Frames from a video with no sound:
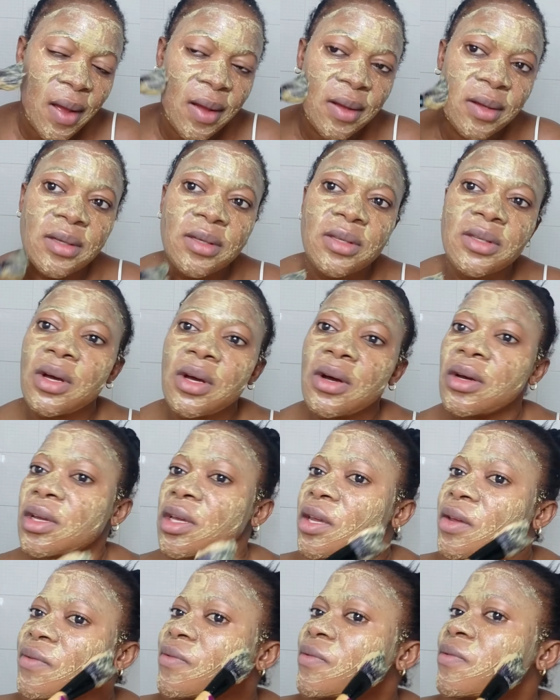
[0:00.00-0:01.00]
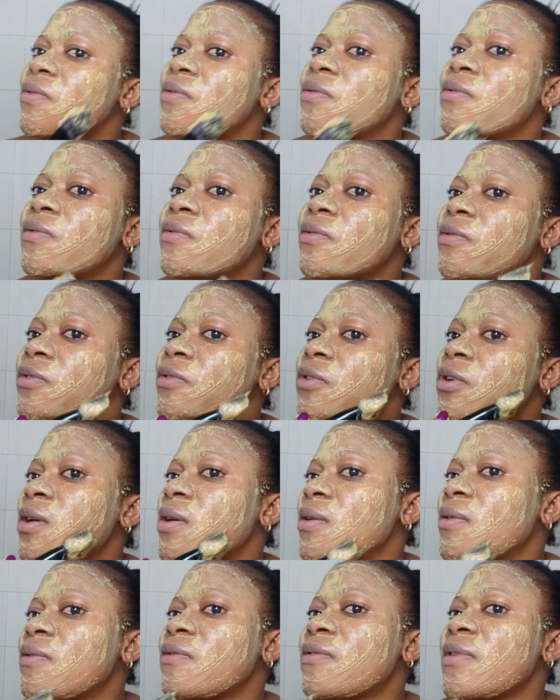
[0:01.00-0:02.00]
so if your
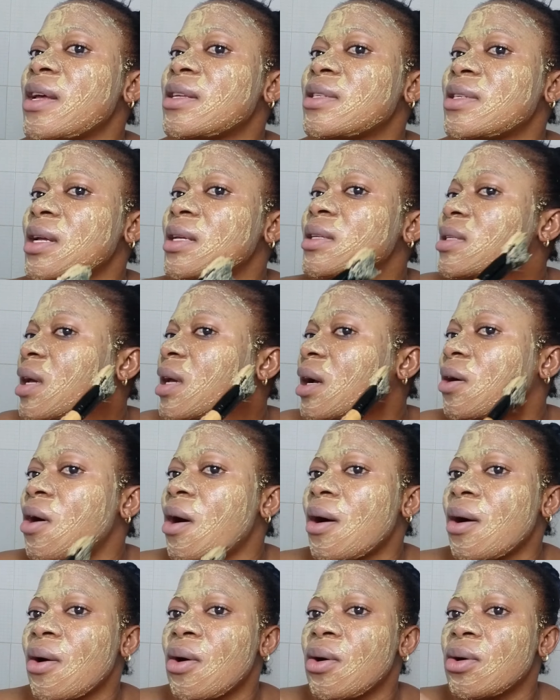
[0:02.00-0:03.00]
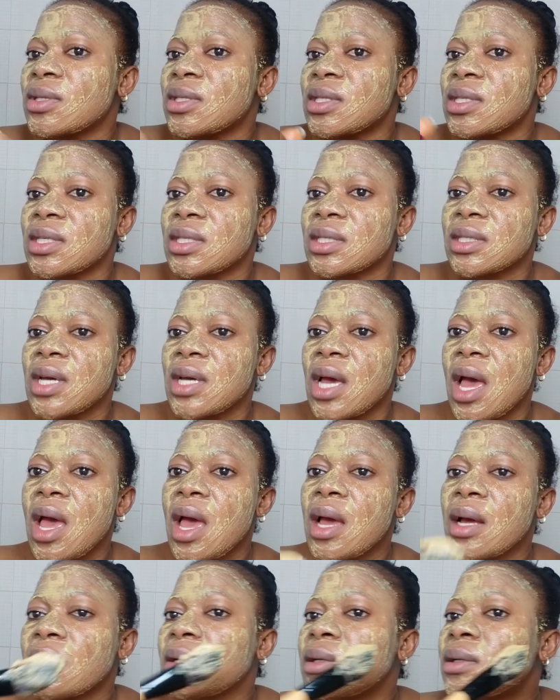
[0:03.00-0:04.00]
first and second coating
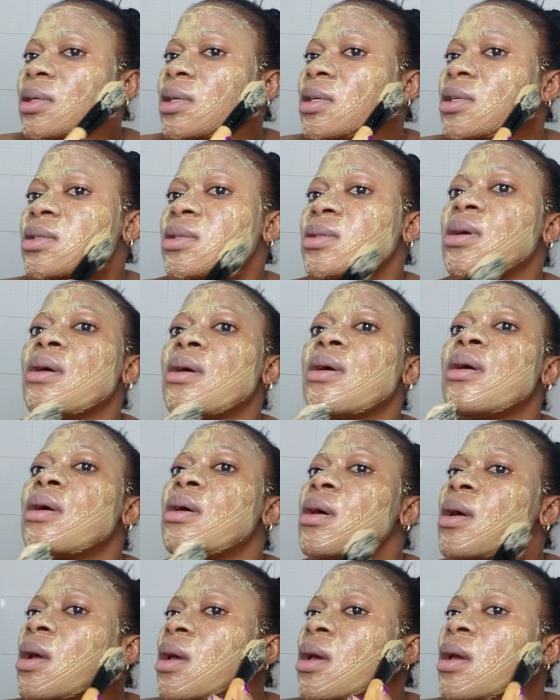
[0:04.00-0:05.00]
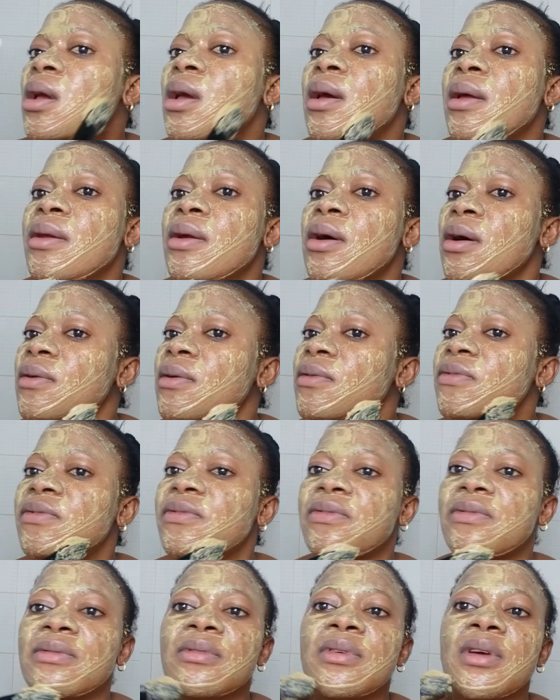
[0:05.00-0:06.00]
is not
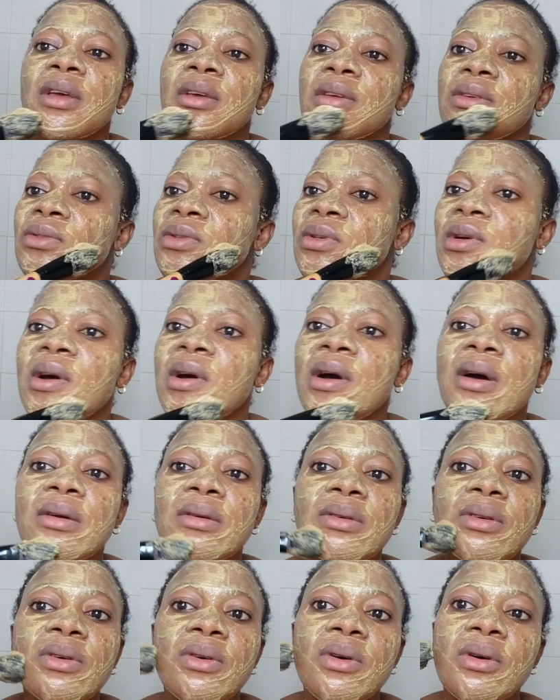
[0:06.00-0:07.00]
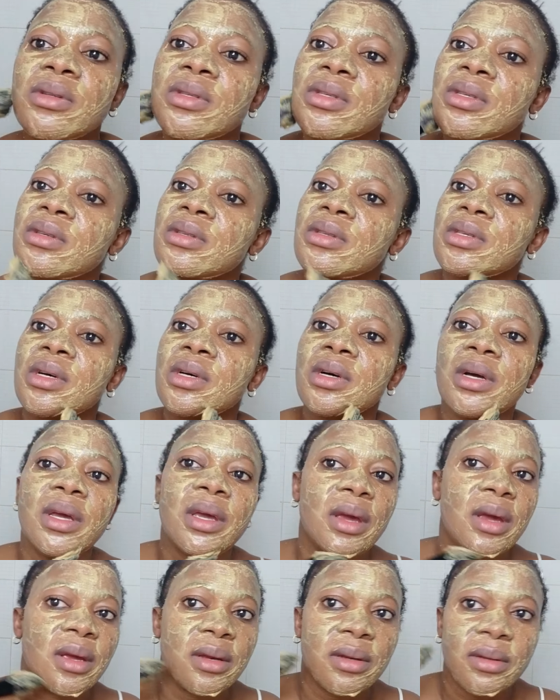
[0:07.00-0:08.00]
enough you can coat it
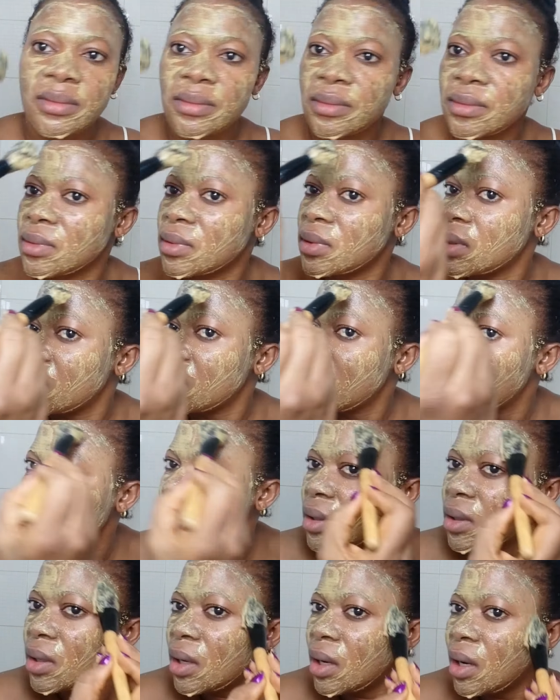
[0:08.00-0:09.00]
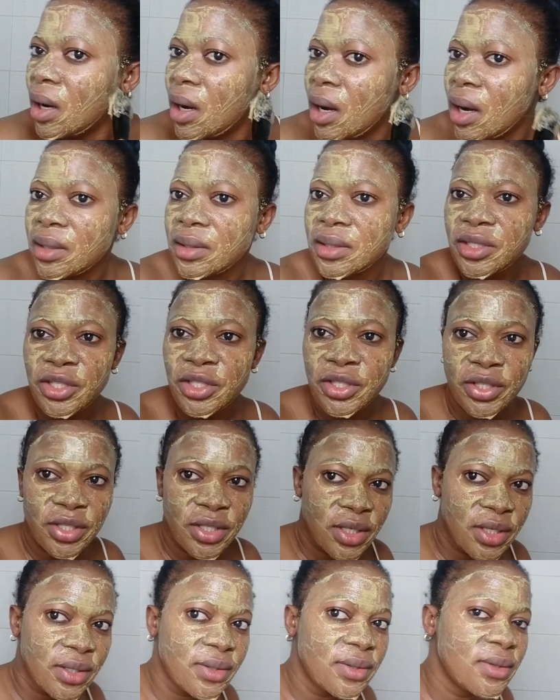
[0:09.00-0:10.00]
again and
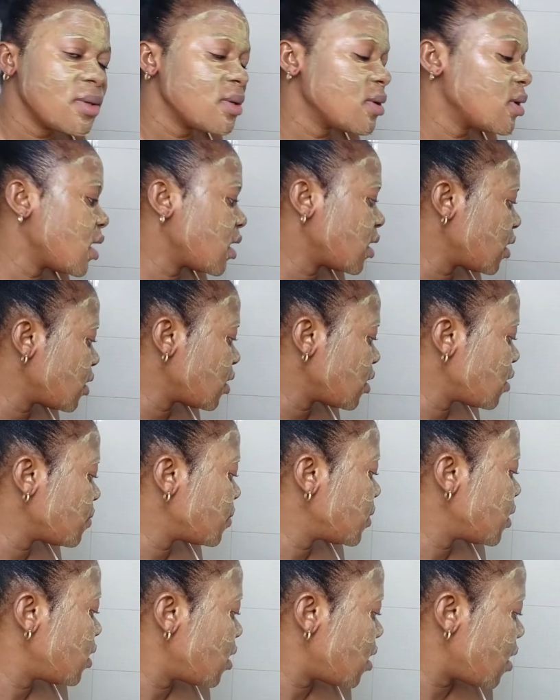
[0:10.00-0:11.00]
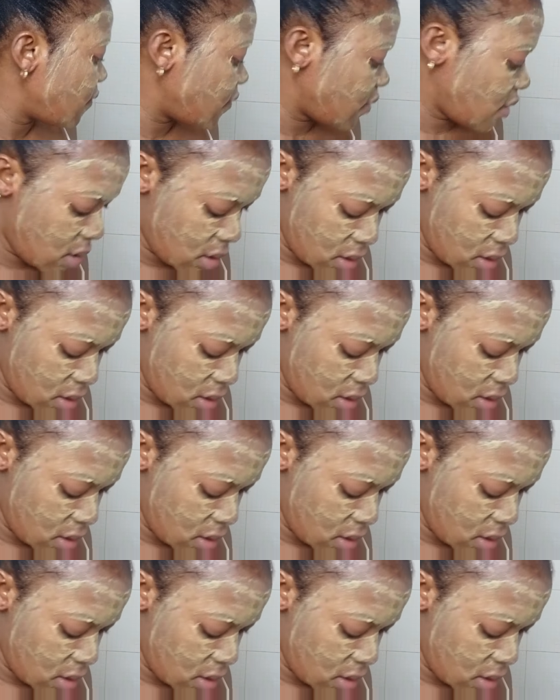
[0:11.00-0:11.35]
you are gonna be loving